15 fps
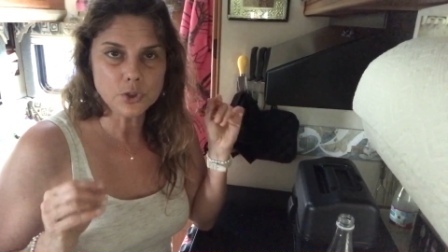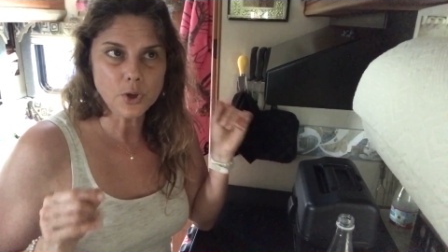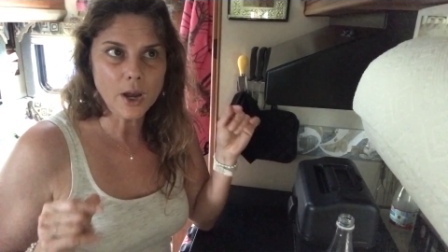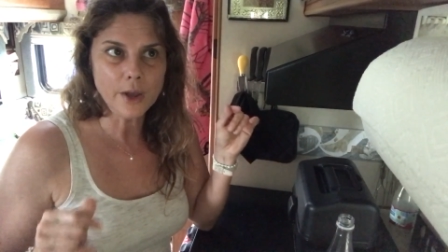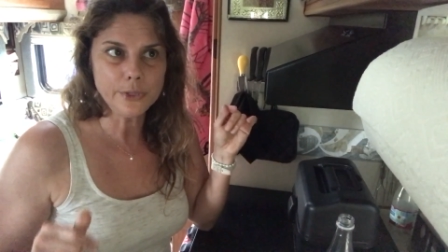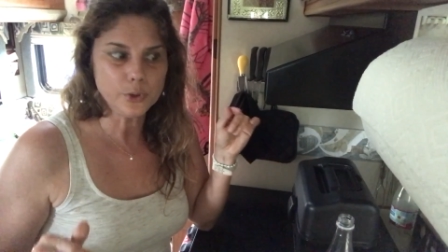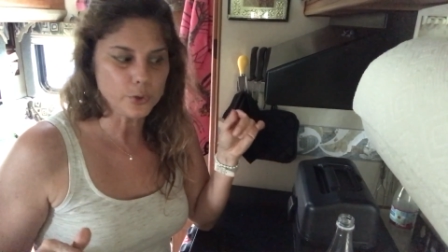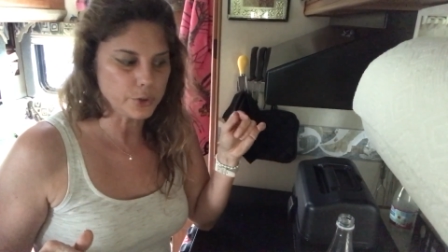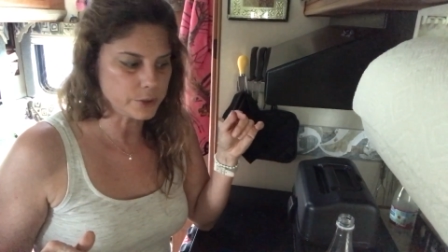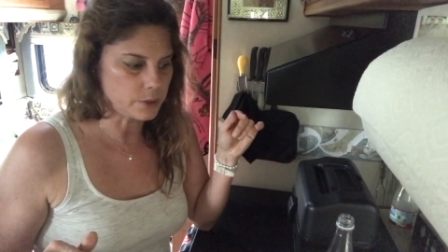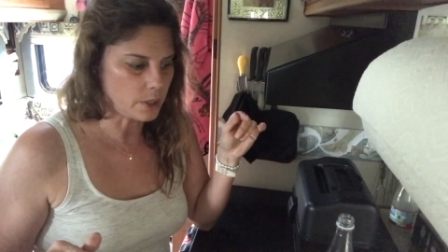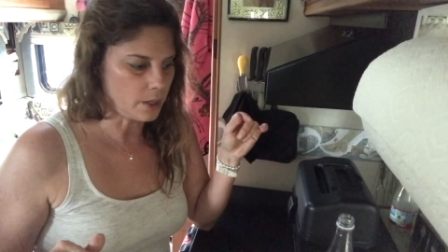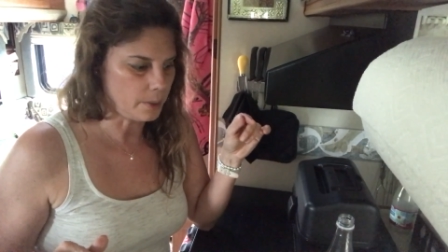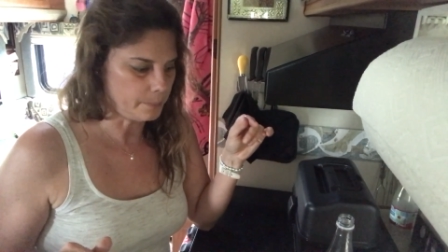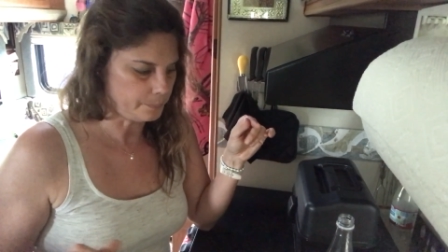You know how those
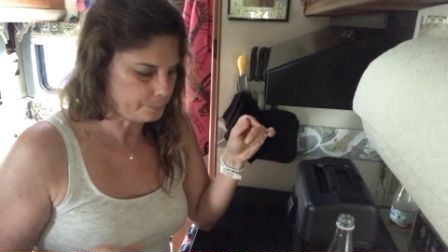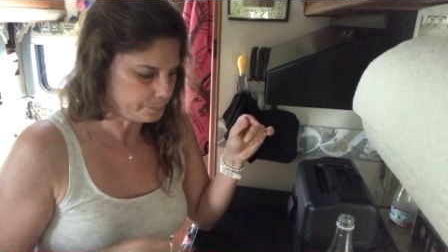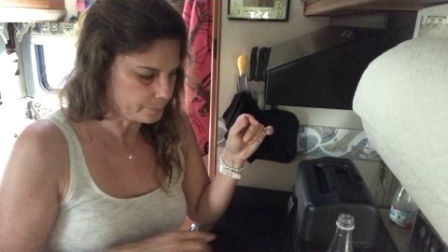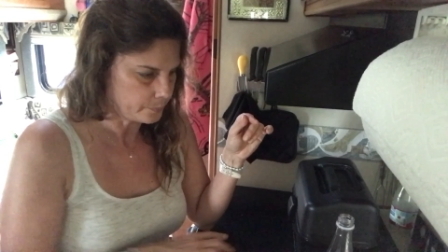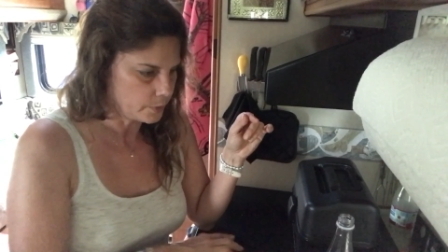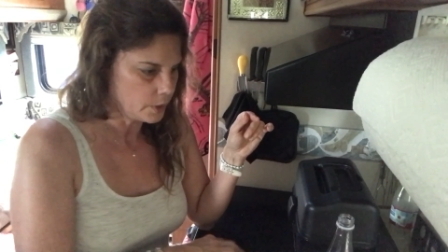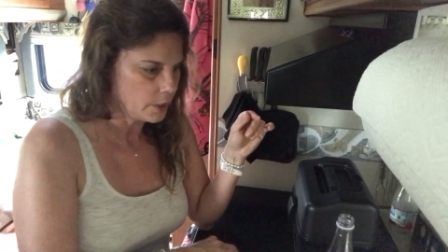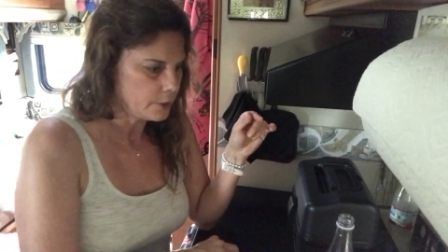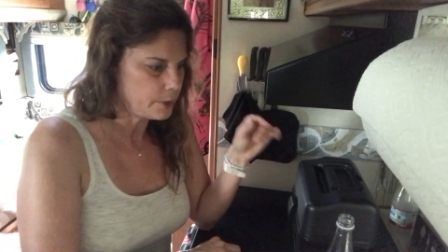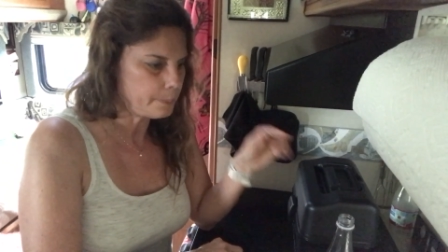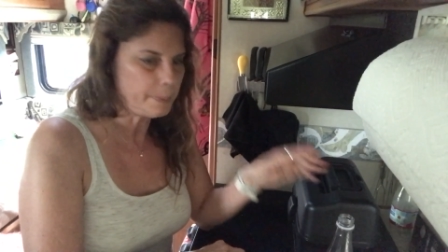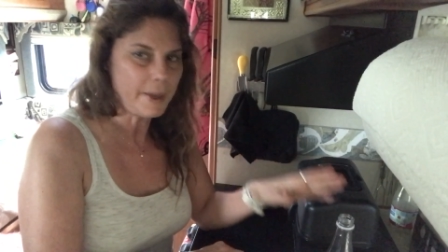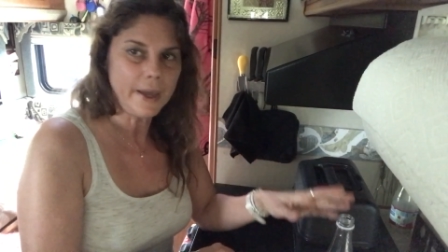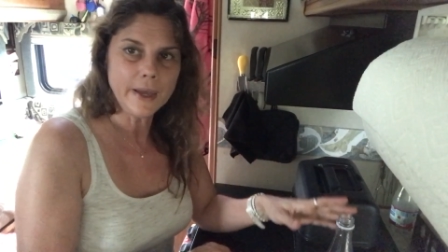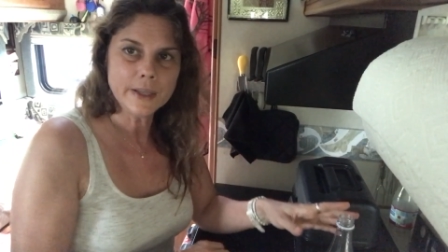um, the
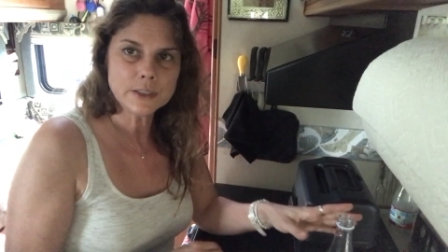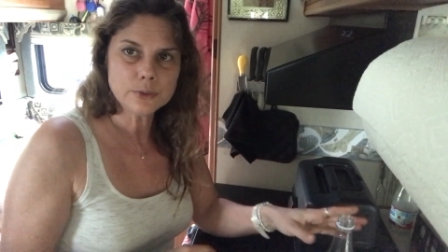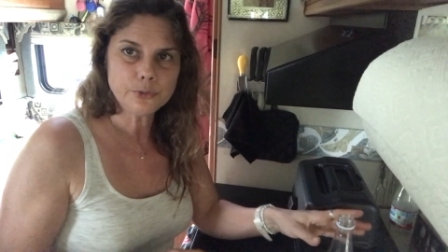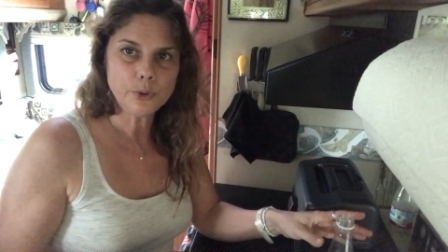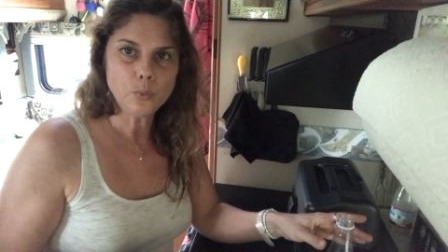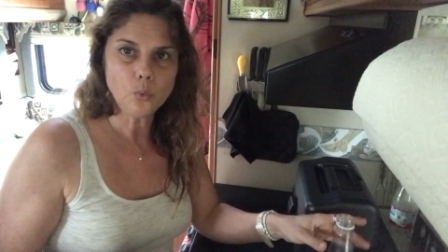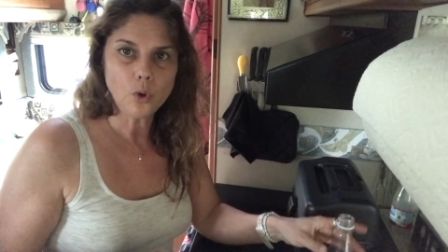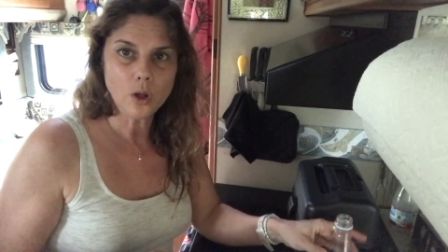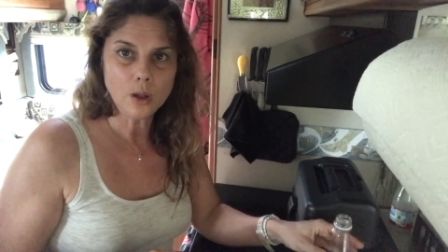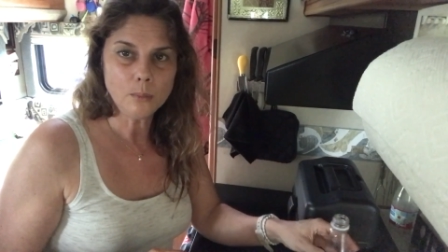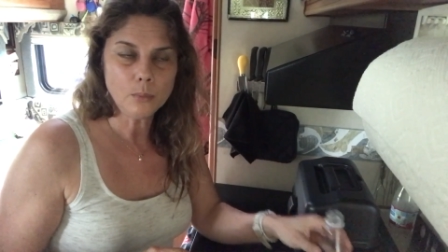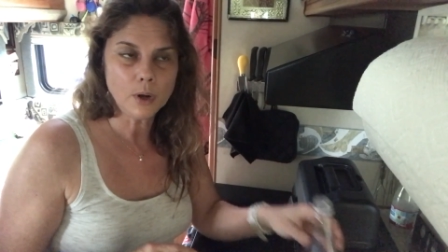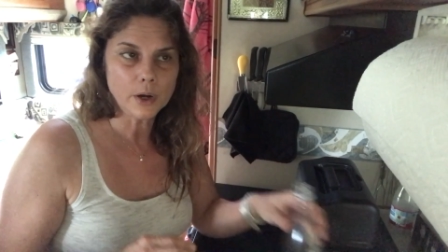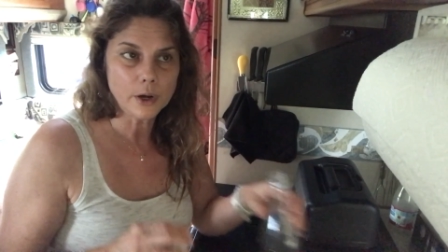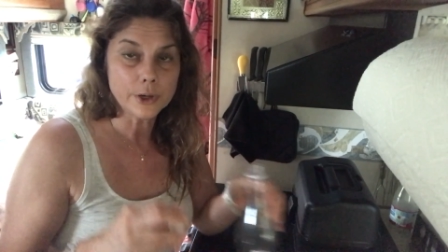pans from
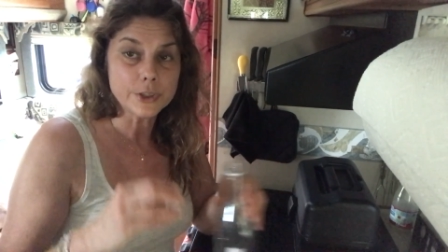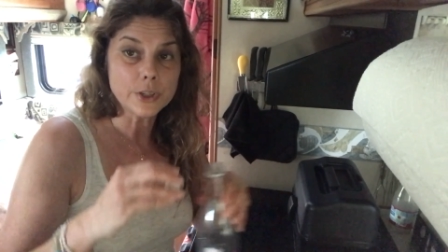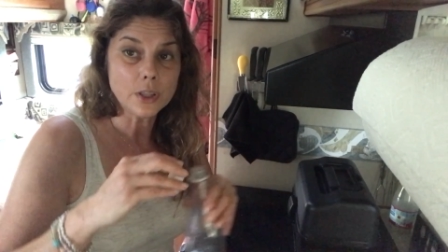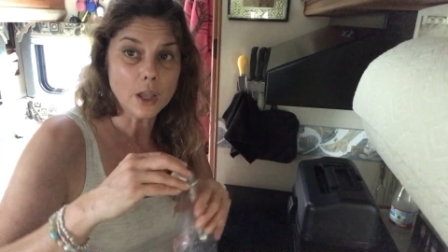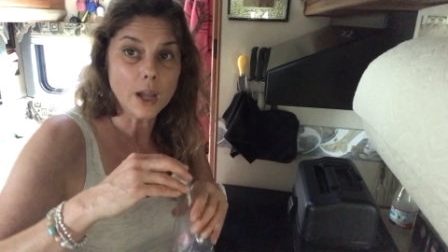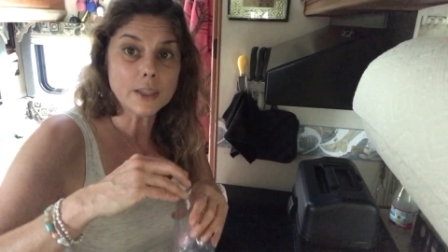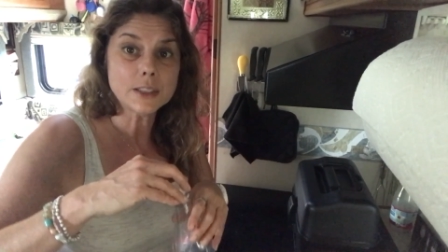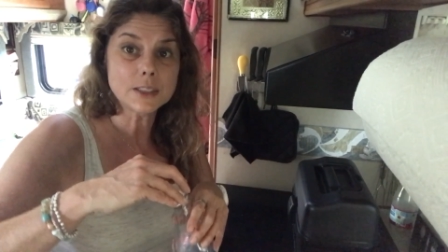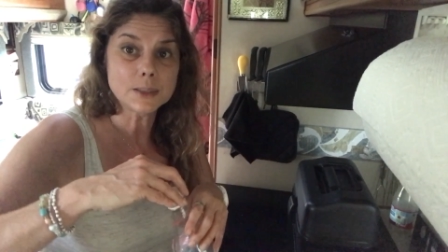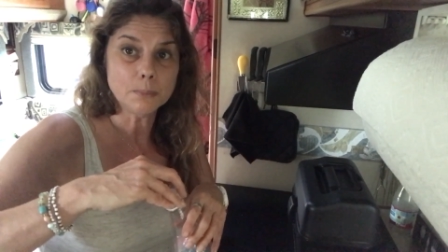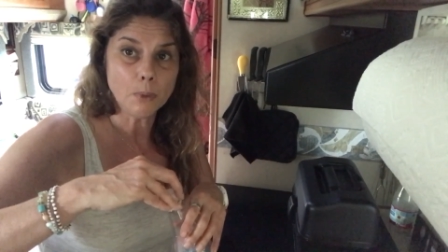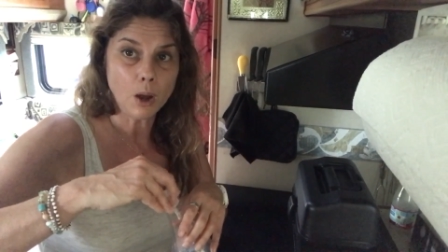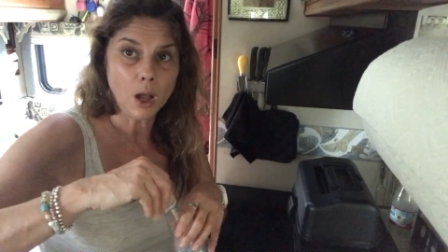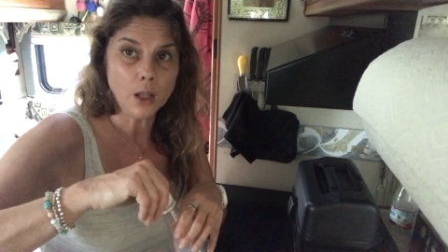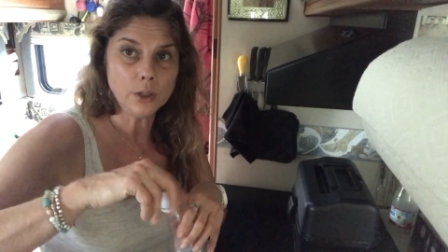Walmart are a lot
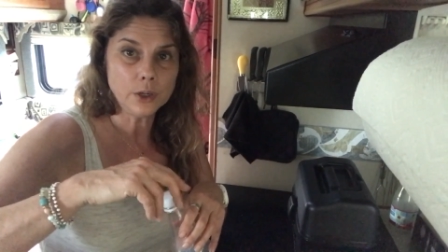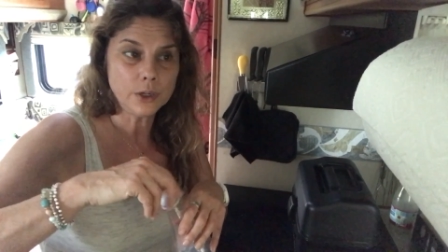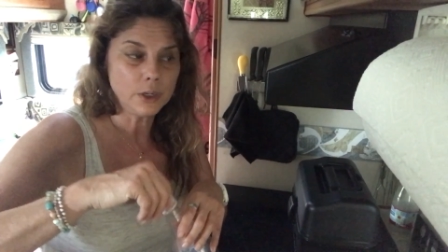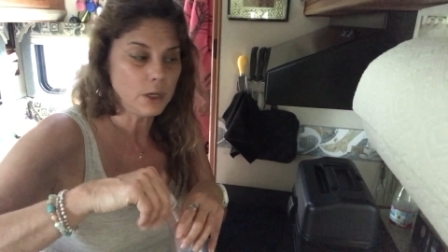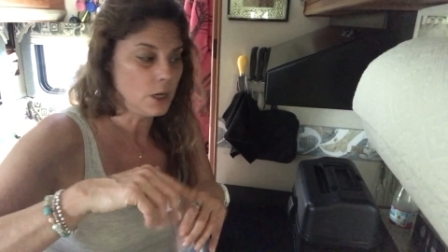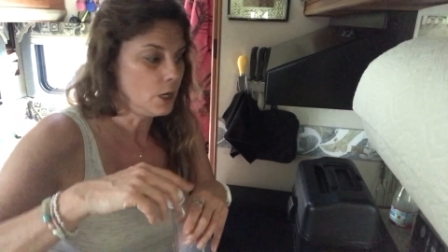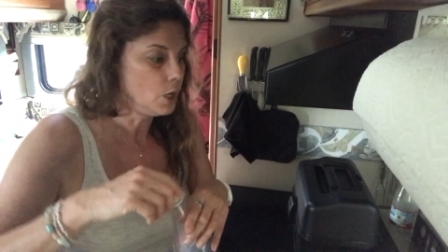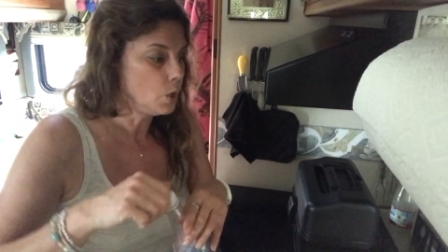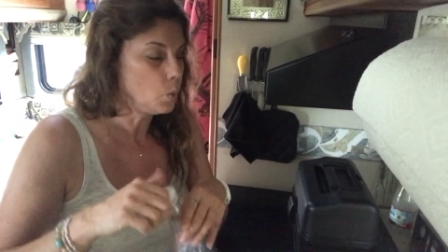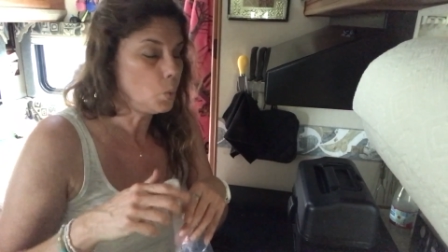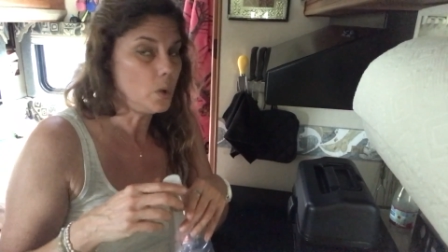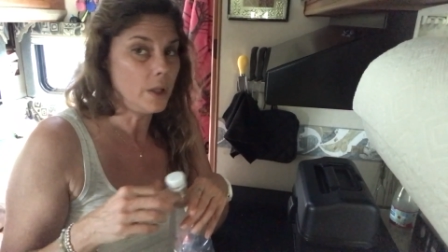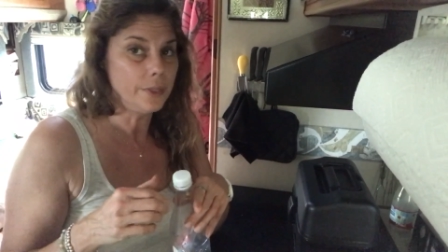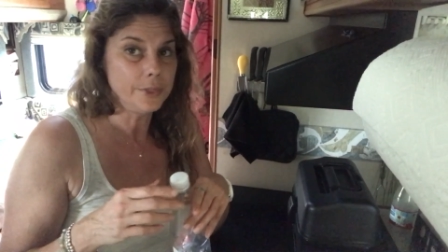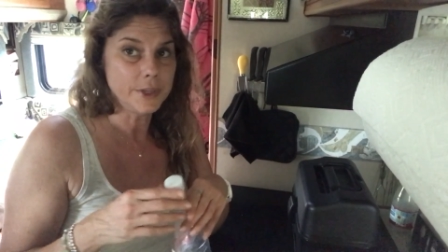smaller?
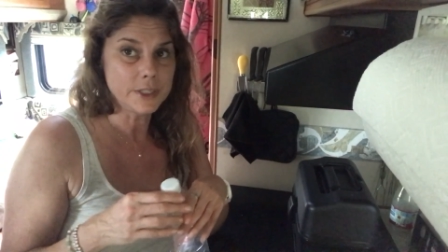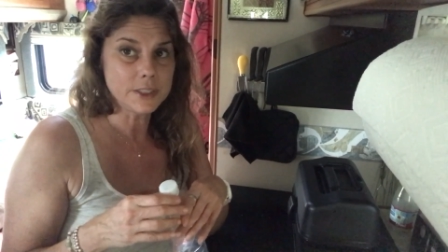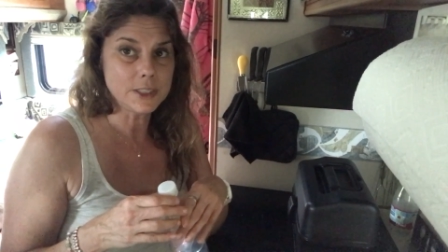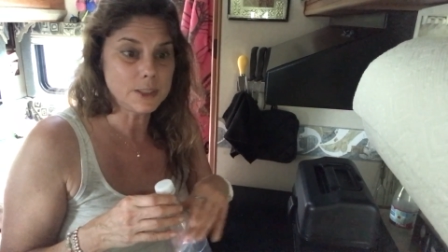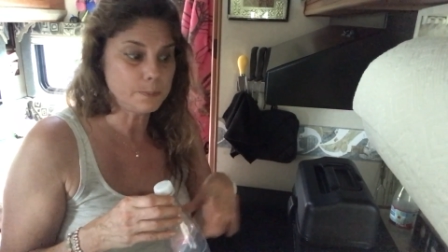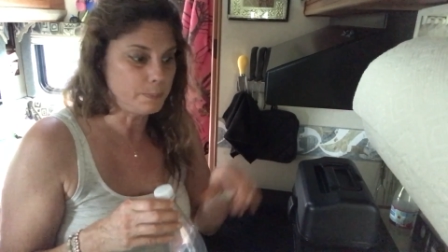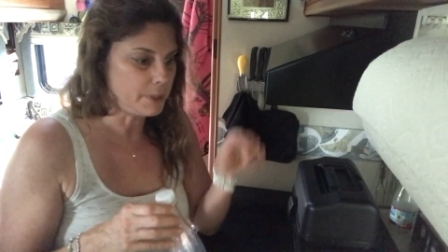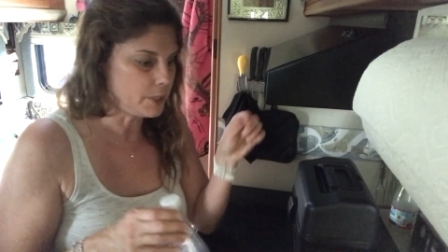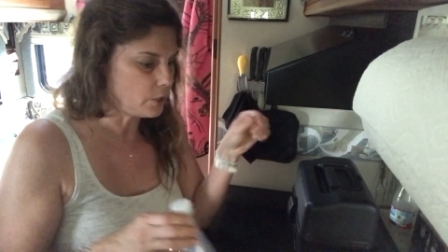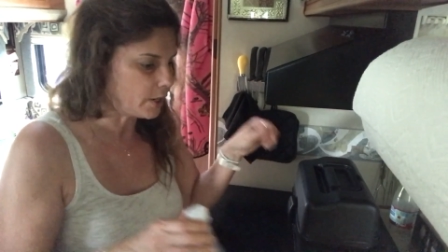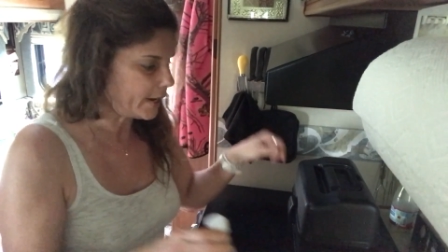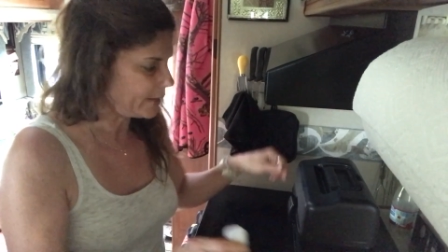Well, this is bigger